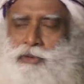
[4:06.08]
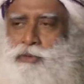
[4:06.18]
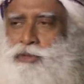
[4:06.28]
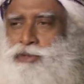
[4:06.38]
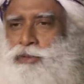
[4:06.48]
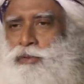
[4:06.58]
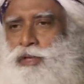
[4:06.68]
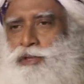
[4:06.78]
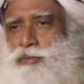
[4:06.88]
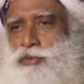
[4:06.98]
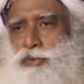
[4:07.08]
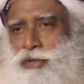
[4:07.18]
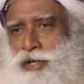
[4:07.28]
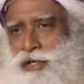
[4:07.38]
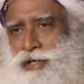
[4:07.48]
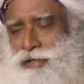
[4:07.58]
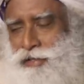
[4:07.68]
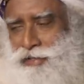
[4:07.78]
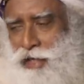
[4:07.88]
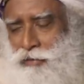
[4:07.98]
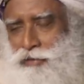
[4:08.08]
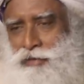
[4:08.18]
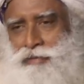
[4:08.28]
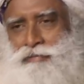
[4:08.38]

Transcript: who is known as Muruga in the south.